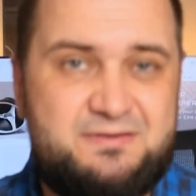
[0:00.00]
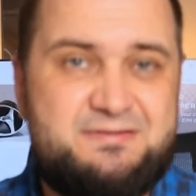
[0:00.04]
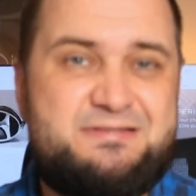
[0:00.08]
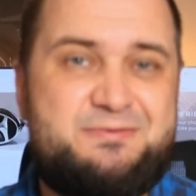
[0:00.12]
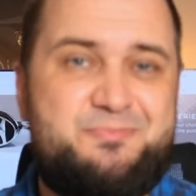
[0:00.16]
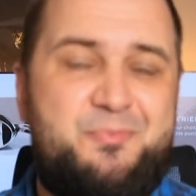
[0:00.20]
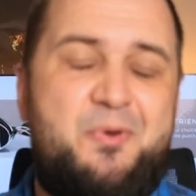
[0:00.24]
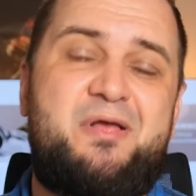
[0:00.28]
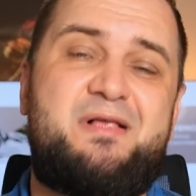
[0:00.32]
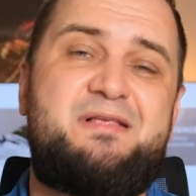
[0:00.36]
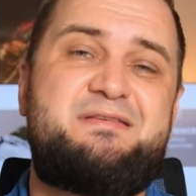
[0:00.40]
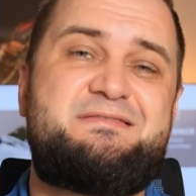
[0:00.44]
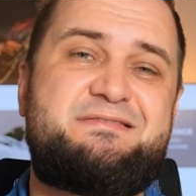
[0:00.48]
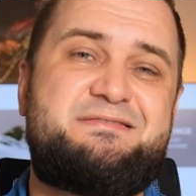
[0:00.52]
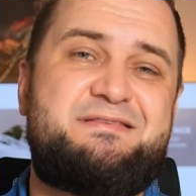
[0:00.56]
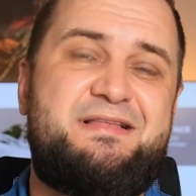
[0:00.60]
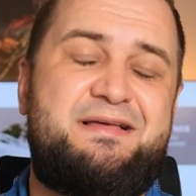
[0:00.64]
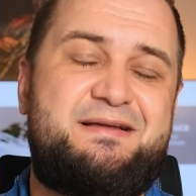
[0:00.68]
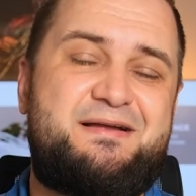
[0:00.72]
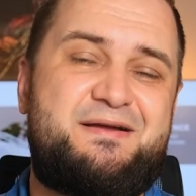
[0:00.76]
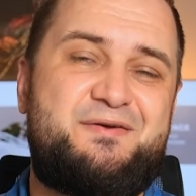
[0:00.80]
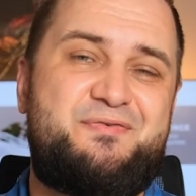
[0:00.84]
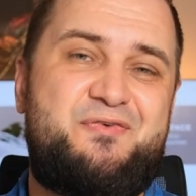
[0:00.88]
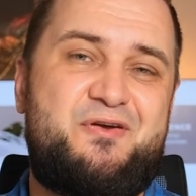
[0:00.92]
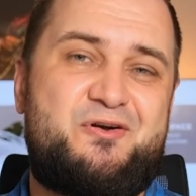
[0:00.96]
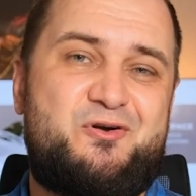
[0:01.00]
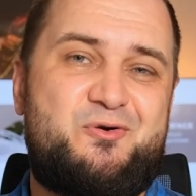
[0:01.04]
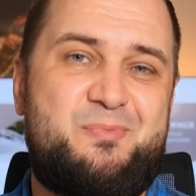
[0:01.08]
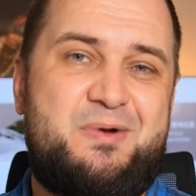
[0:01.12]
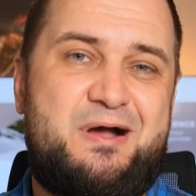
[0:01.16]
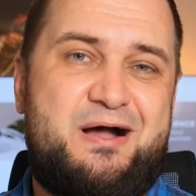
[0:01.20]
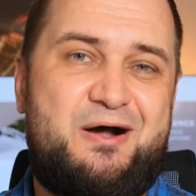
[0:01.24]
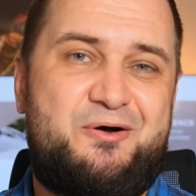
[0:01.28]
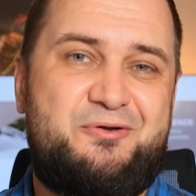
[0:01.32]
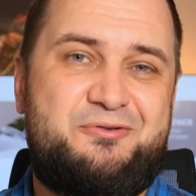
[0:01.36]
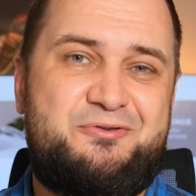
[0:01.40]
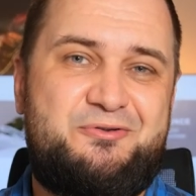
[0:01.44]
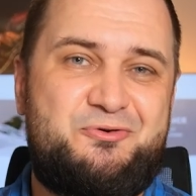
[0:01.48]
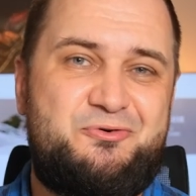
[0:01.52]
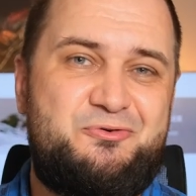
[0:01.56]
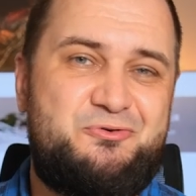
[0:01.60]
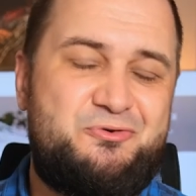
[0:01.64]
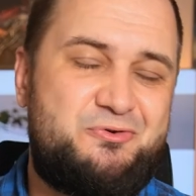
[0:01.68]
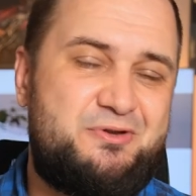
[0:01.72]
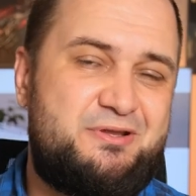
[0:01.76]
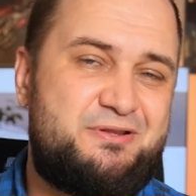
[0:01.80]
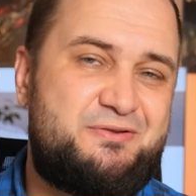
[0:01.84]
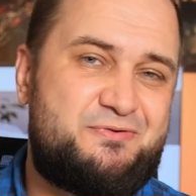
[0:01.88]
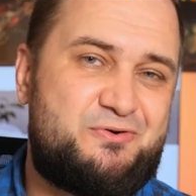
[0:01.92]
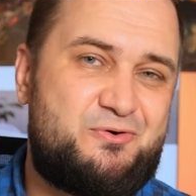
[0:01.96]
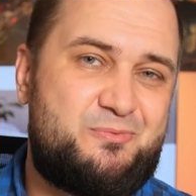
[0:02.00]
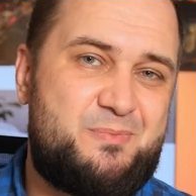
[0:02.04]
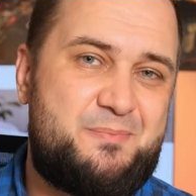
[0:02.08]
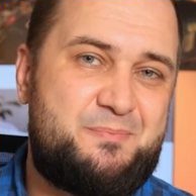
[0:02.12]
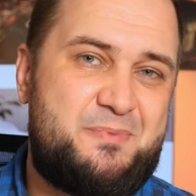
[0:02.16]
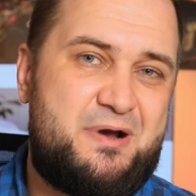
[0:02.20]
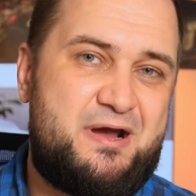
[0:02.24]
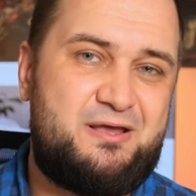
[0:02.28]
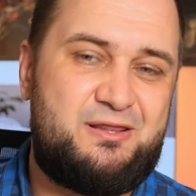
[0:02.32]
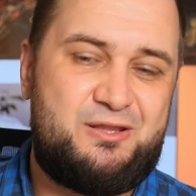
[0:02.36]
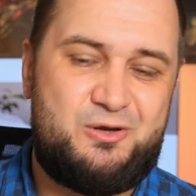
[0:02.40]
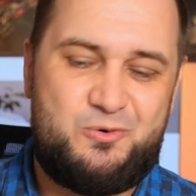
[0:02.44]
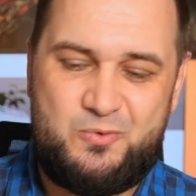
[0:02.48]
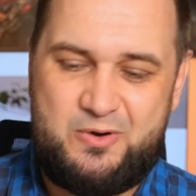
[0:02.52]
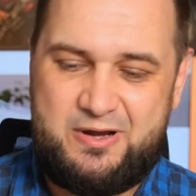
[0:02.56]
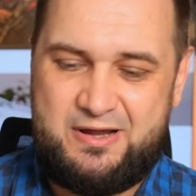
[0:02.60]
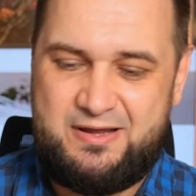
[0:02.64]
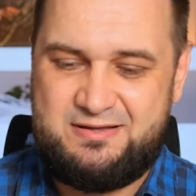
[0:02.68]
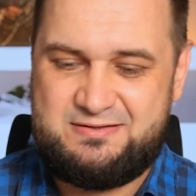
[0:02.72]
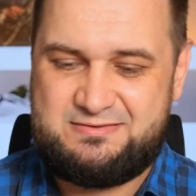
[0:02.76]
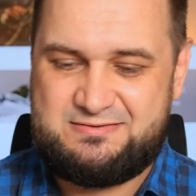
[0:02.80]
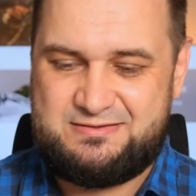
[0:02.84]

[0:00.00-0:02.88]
smells like a Ferrum Audio unit from a mile away,